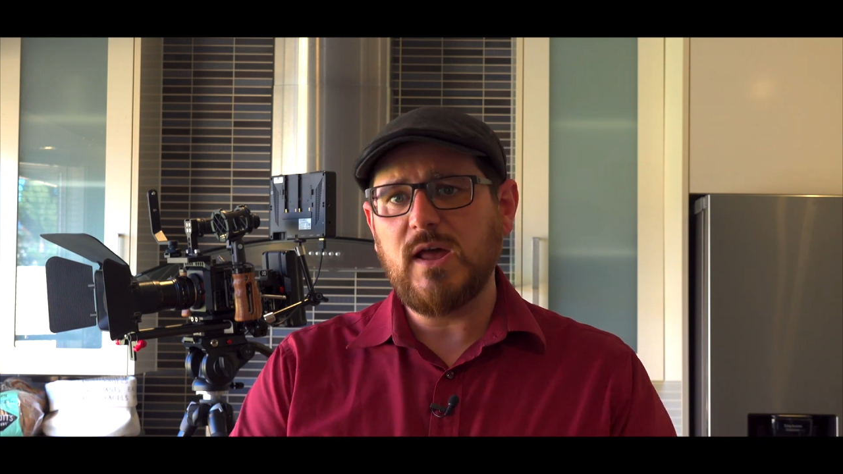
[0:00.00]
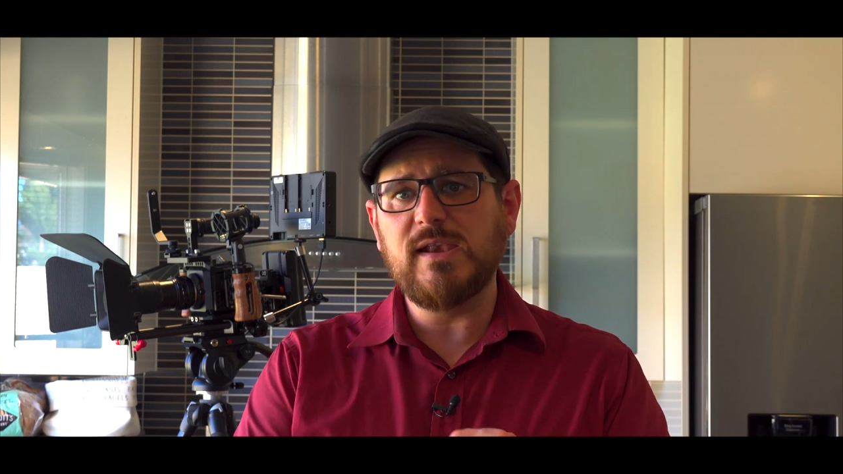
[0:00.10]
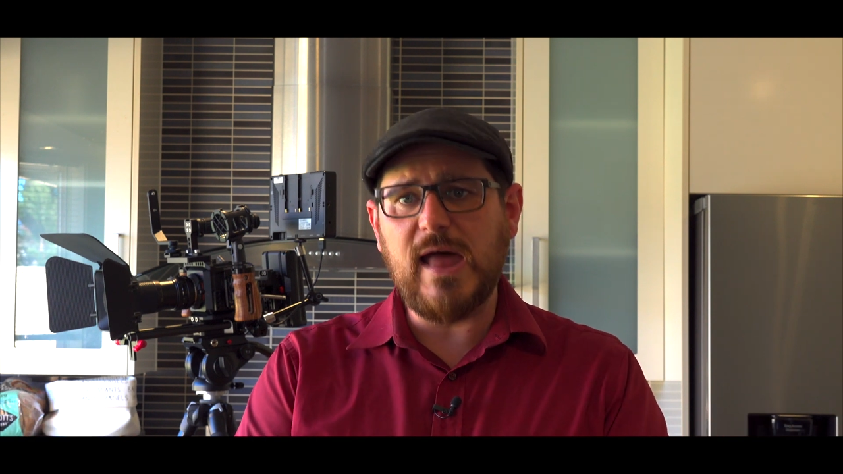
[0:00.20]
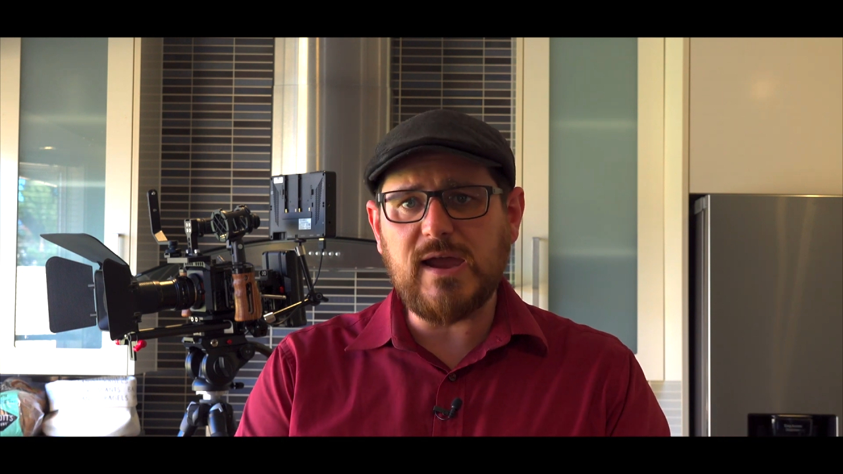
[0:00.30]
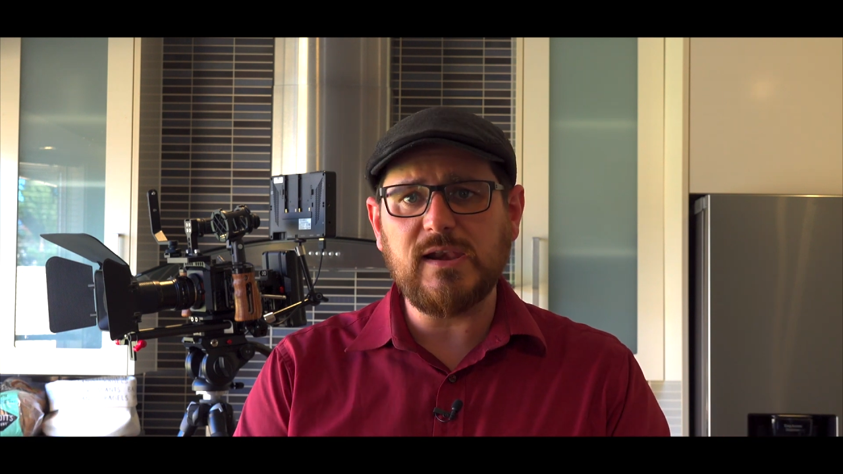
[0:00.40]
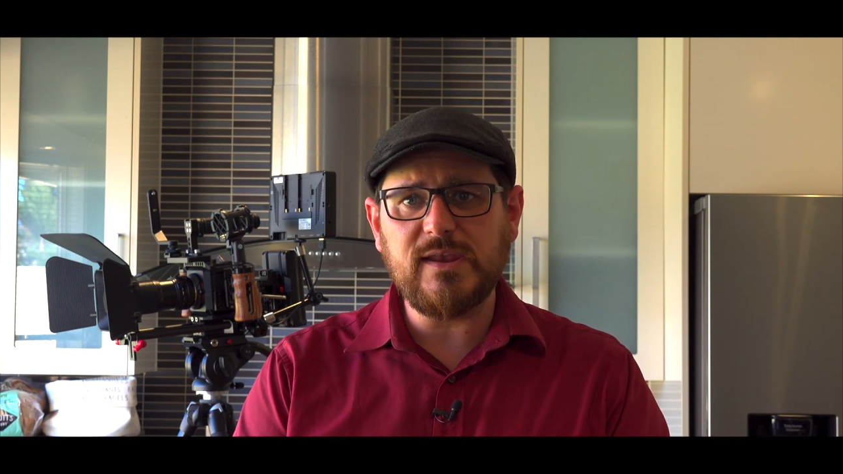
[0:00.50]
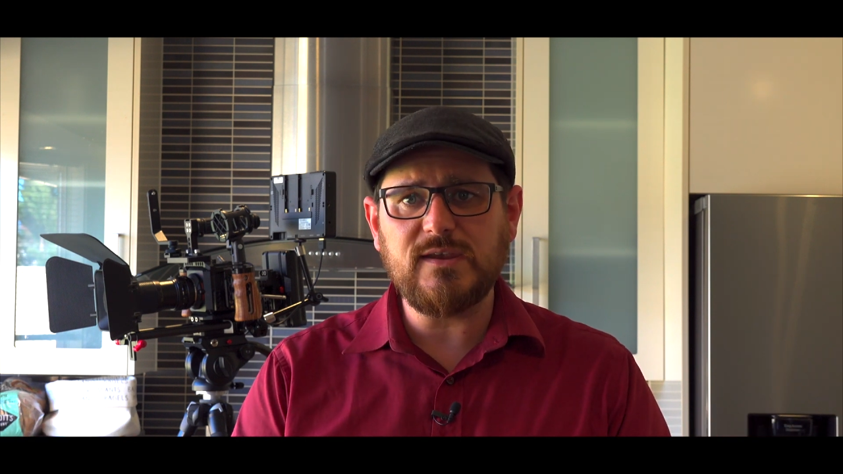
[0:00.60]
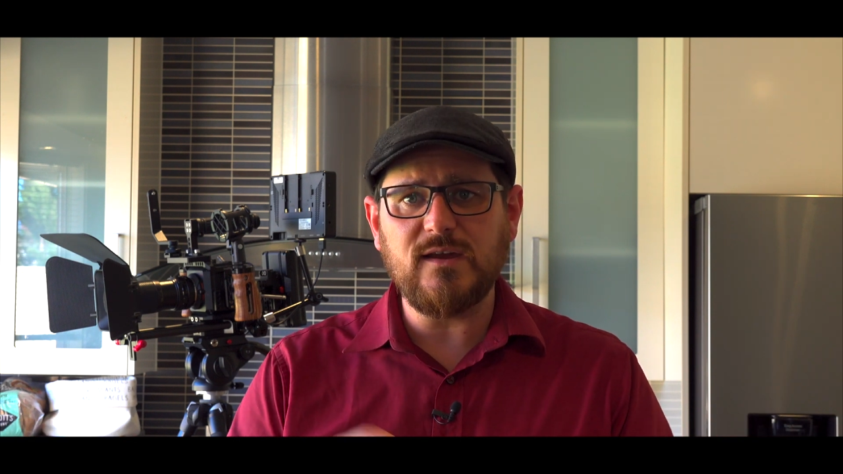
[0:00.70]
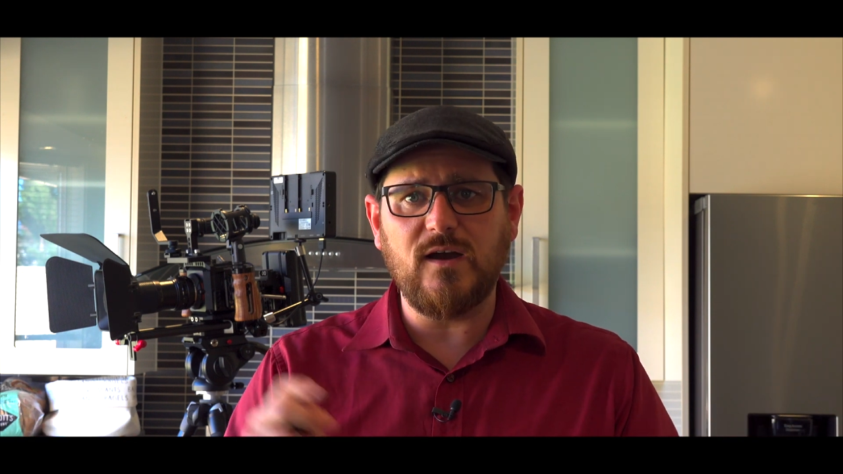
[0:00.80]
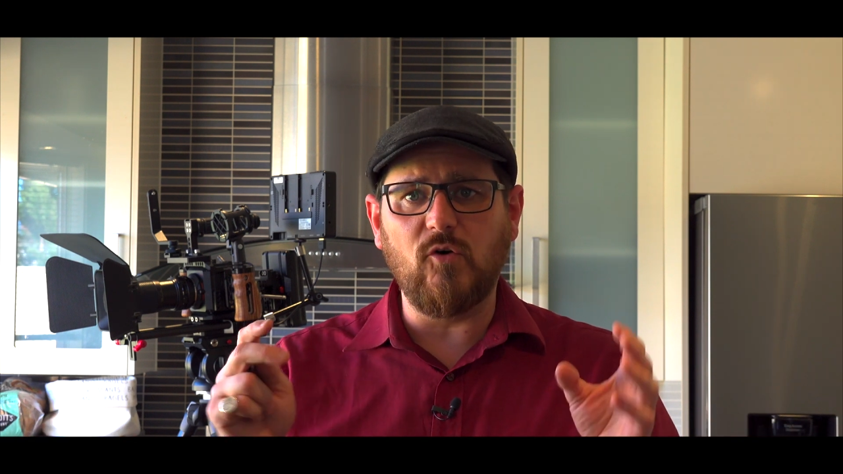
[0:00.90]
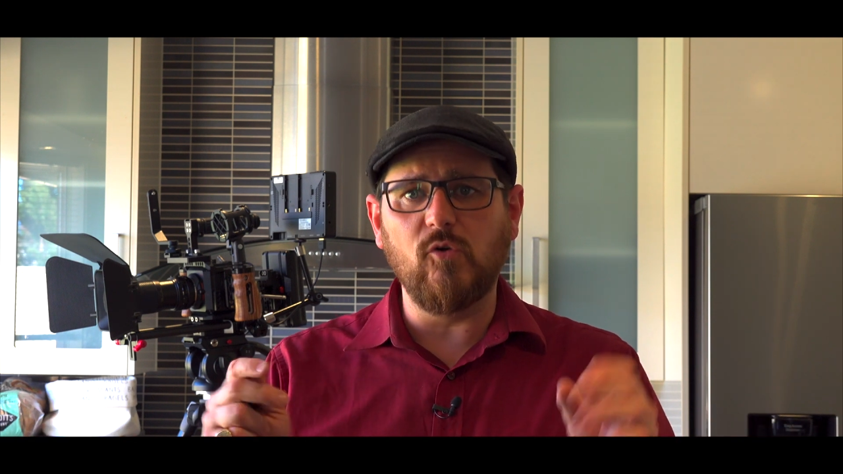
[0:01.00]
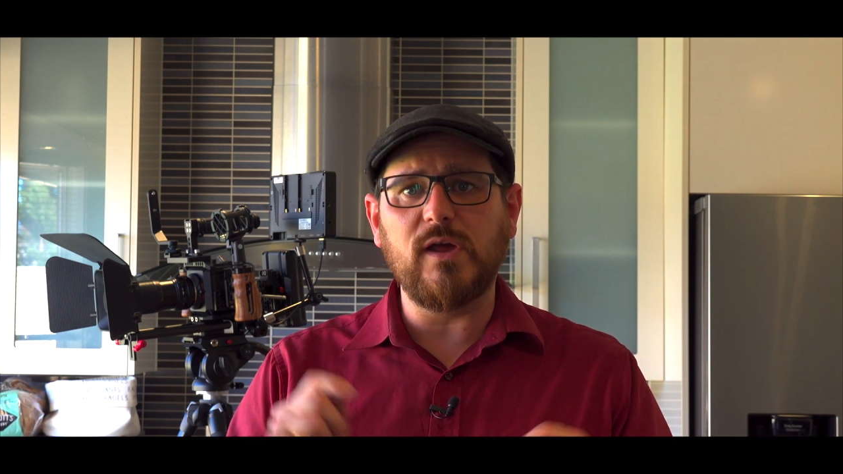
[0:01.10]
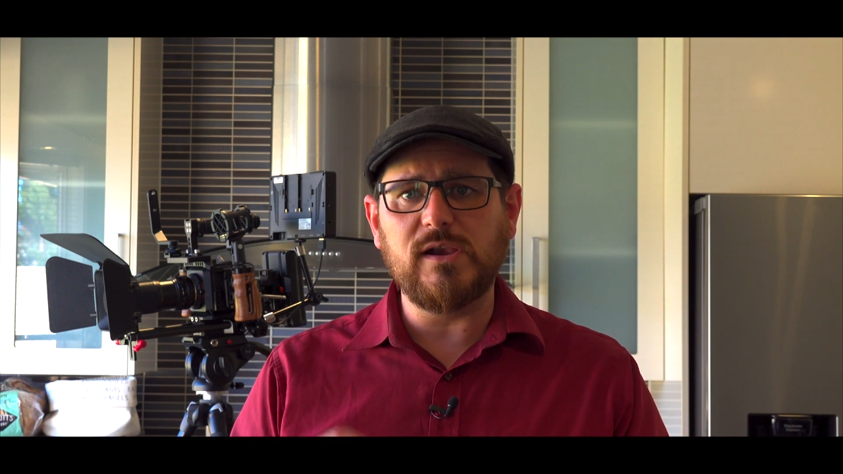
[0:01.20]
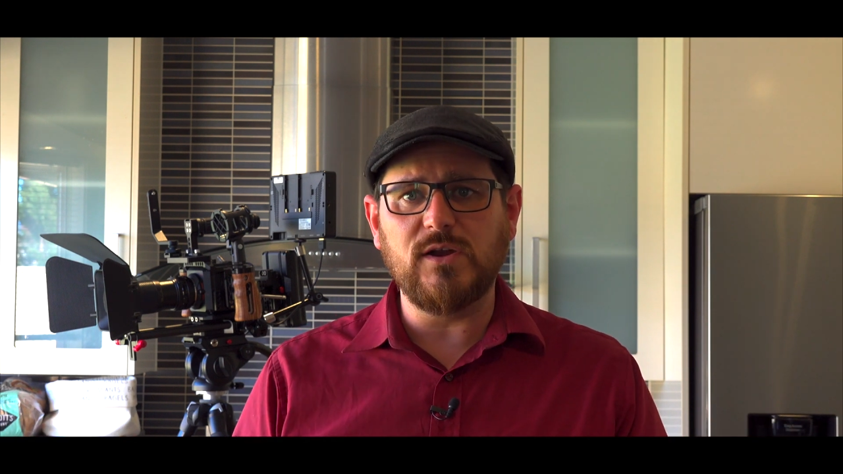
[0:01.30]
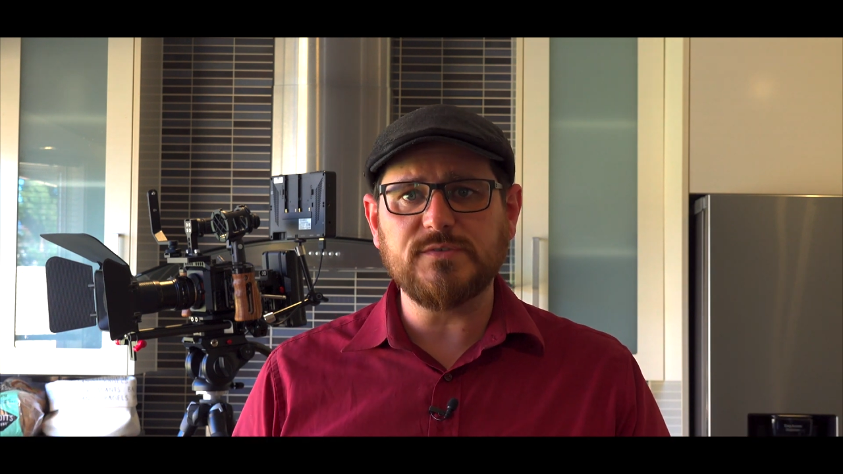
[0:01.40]
Luckily, all
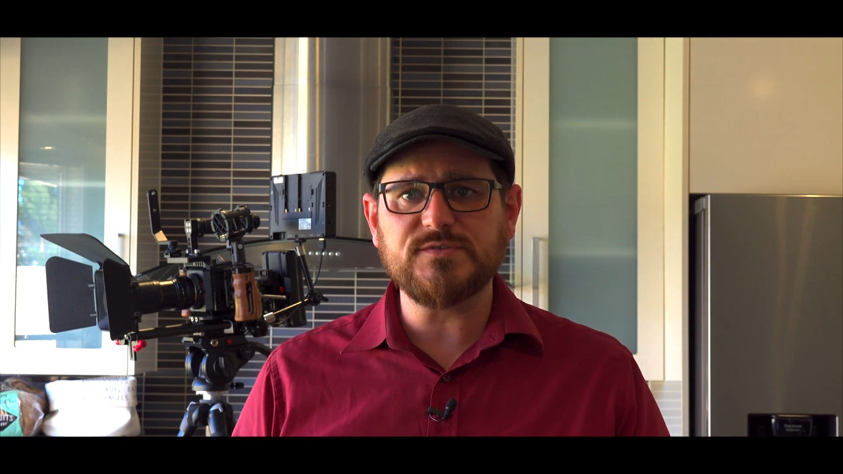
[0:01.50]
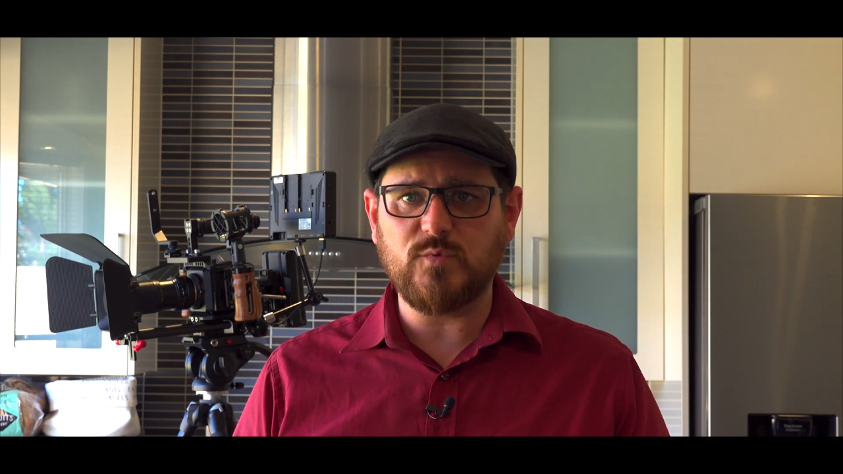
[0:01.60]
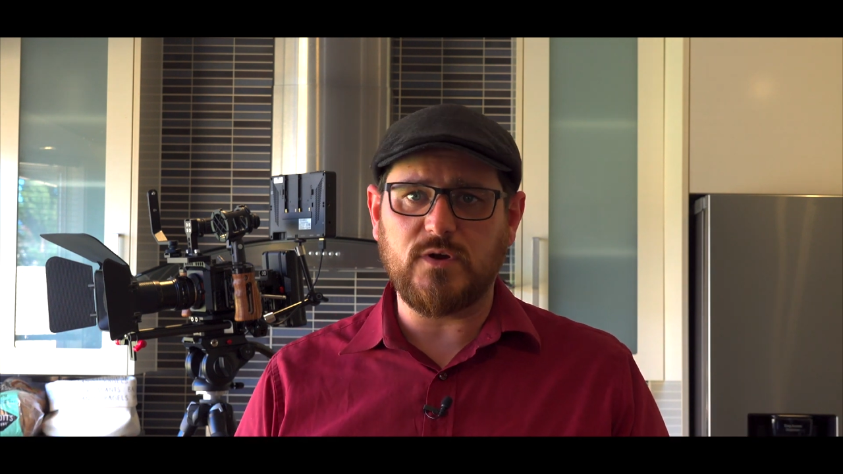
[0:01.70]
I lost